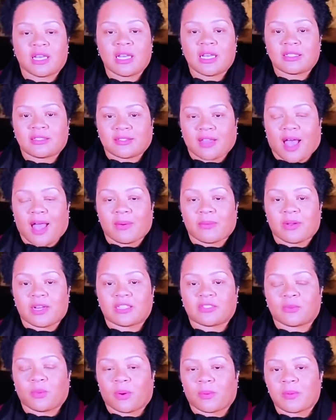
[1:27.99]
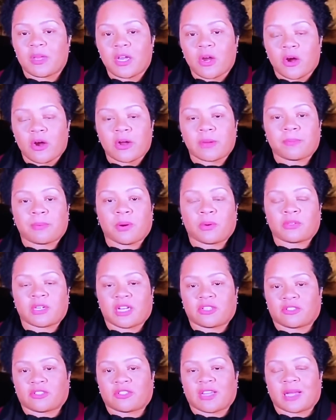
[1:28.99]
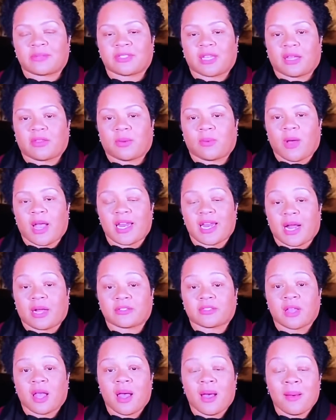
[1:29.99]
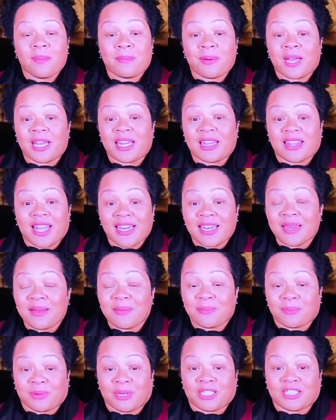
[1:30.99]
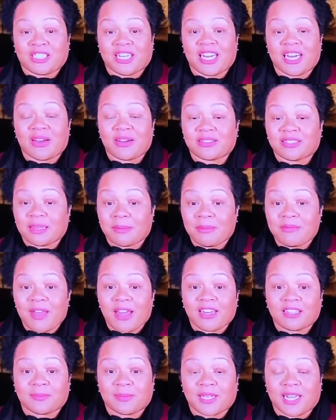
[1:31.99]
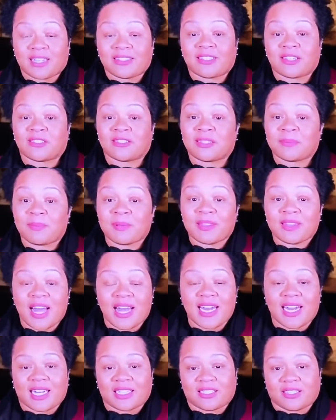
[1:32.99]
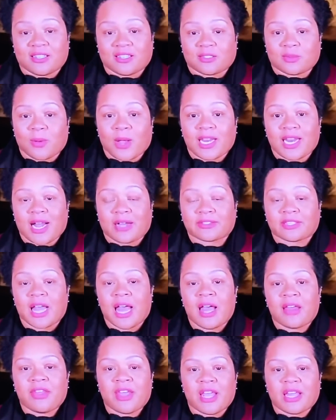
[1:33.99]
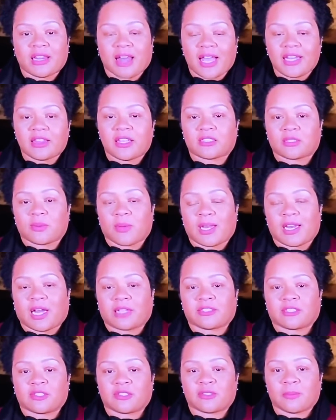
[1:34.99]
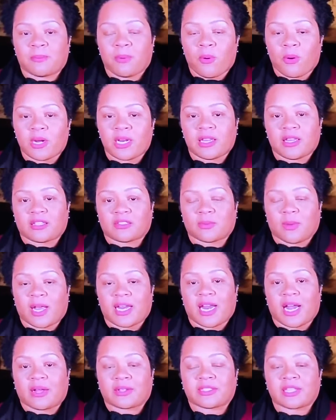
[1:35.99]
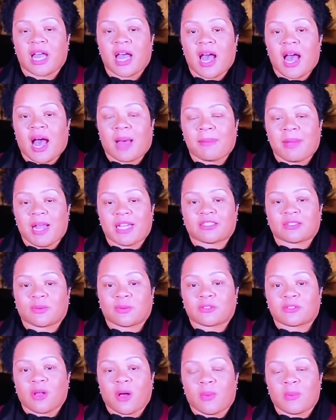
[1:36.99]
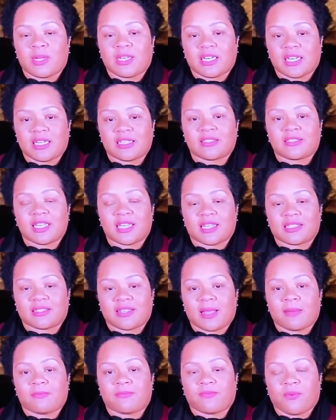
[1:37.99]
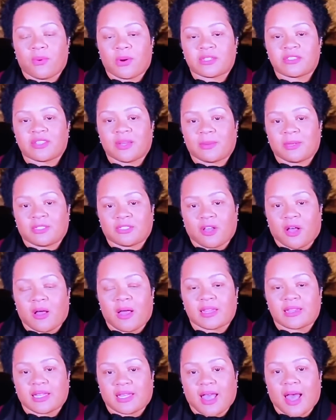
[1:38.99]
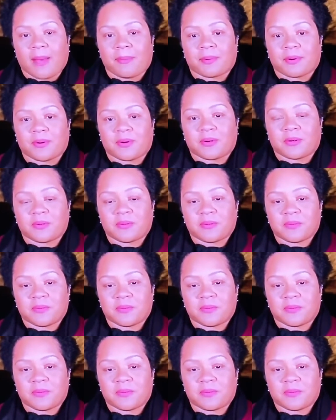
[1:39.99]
sirens, where we heard protesters outside the White House, but they didn't breach here. And some of that is because they're sympathetic to this White House. They like this White House. They're supporting this White House. As a result, we didn't see the same force that we saw at the Capitol.